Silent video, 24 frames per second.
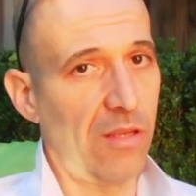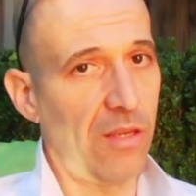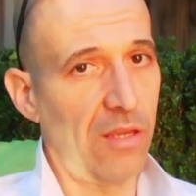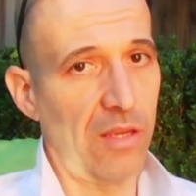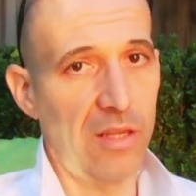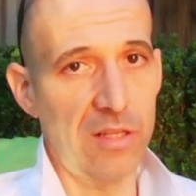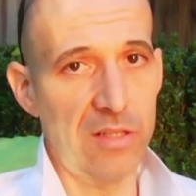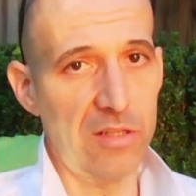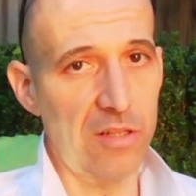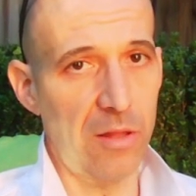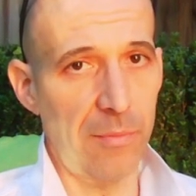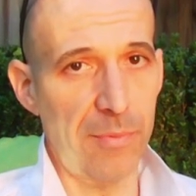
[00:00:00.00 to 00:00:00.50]

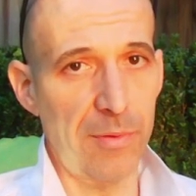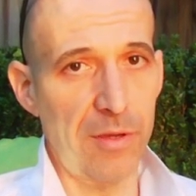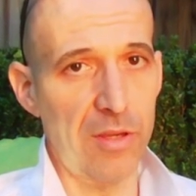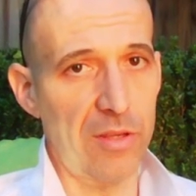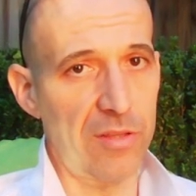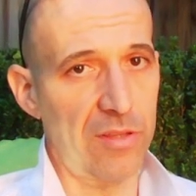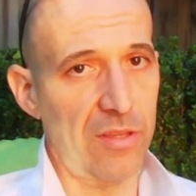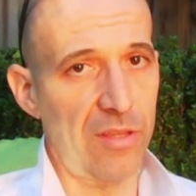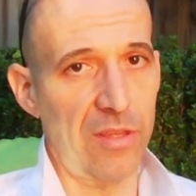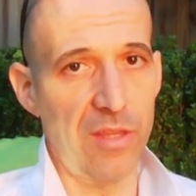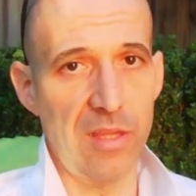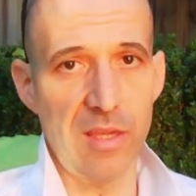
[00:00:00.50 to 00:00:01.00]

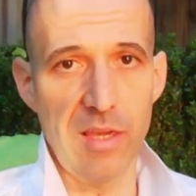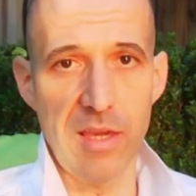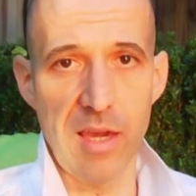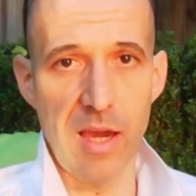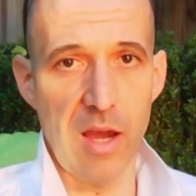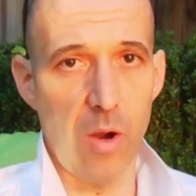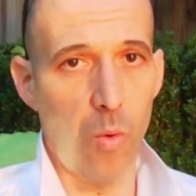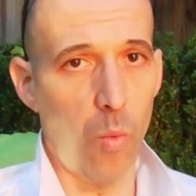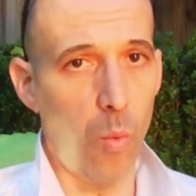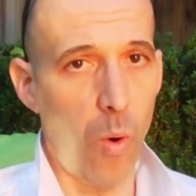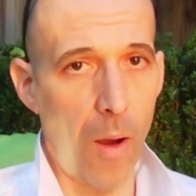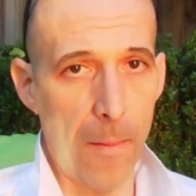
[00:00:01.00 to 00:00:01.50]
the
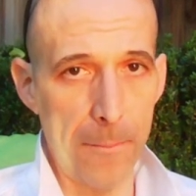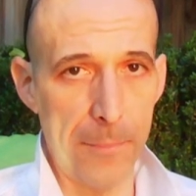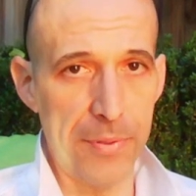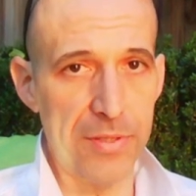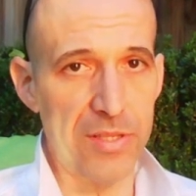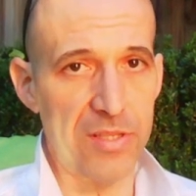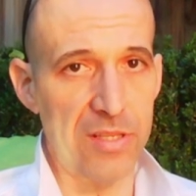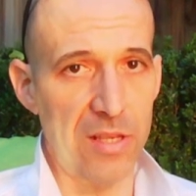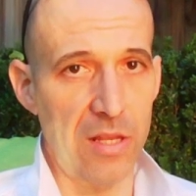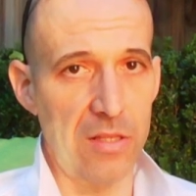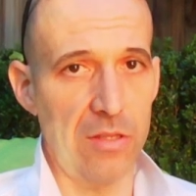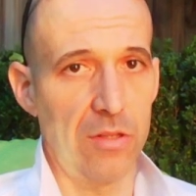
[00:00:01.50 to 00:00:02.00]

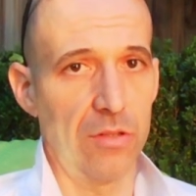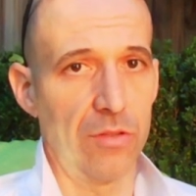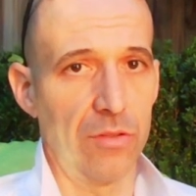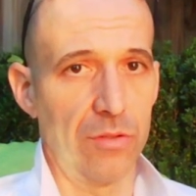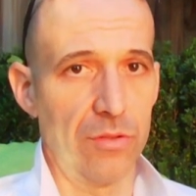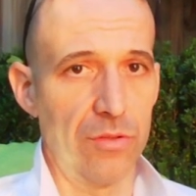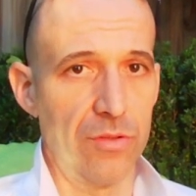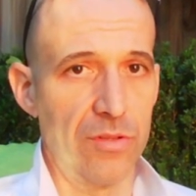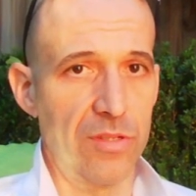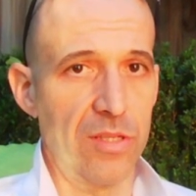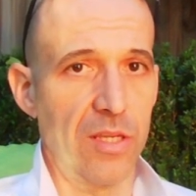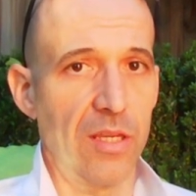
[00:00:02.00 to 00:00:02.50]
1% you're
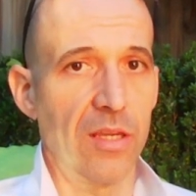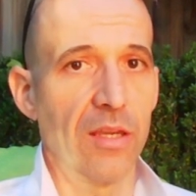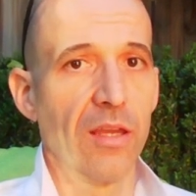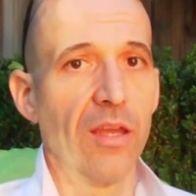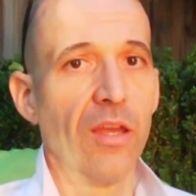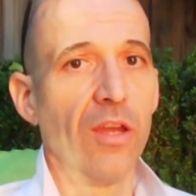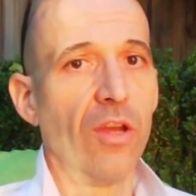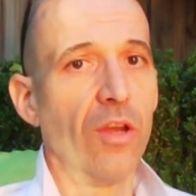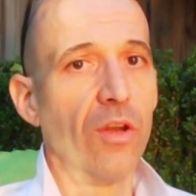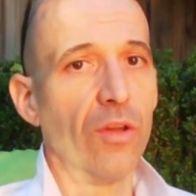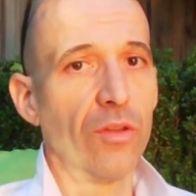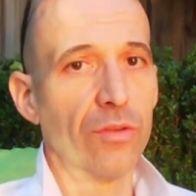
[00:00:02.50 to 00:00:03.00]
losing
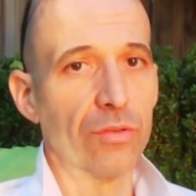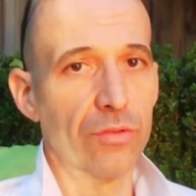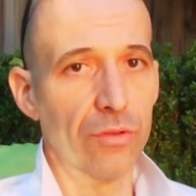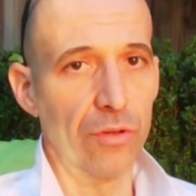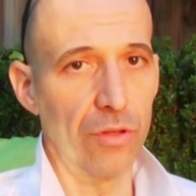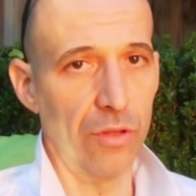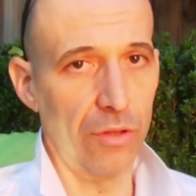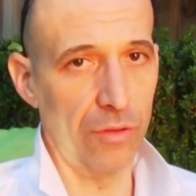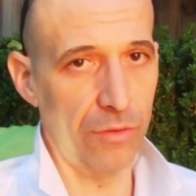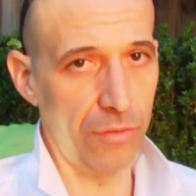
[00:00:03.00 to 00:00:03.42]
through